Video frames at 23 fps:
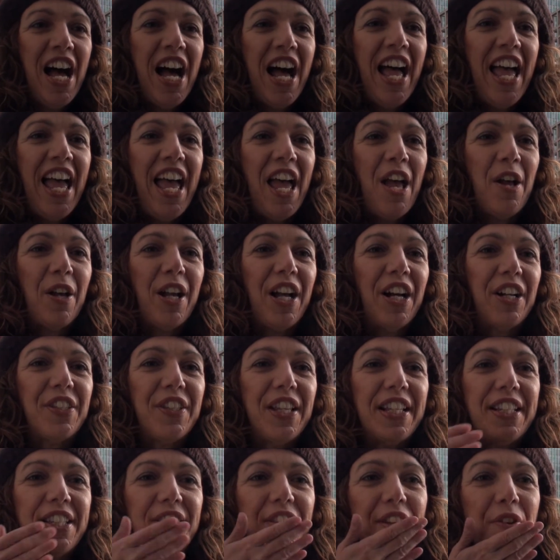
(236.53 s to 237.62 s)
Because
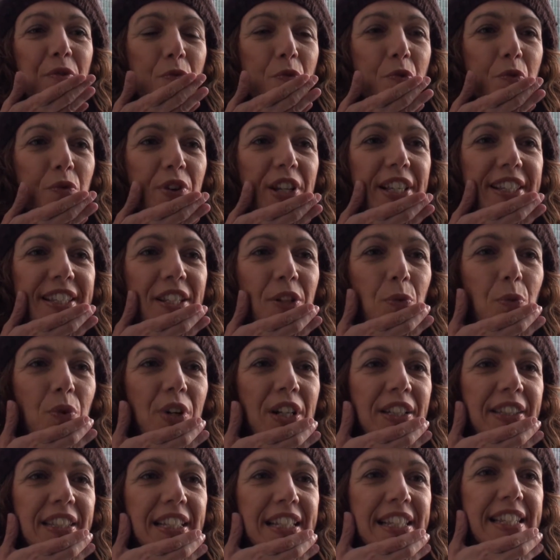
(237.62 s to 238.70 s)
it's the recent
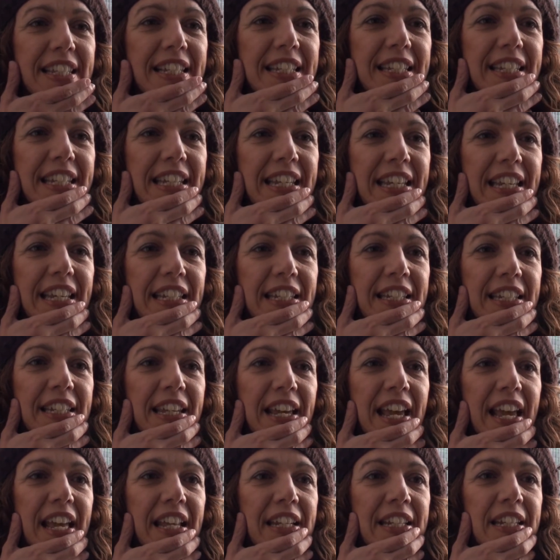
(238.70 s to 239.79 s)
one that she did,
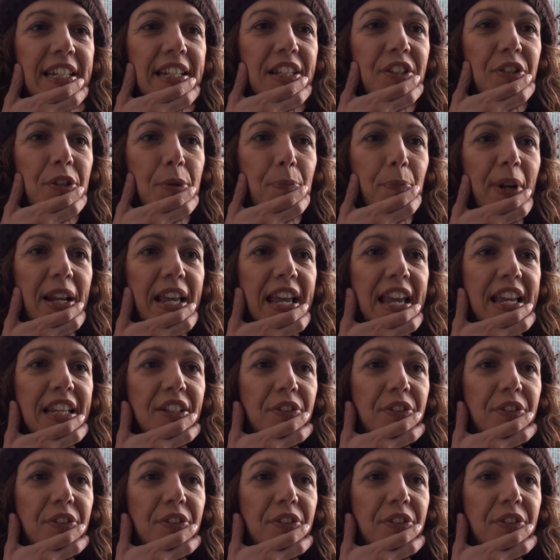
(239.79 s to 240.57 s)
and she played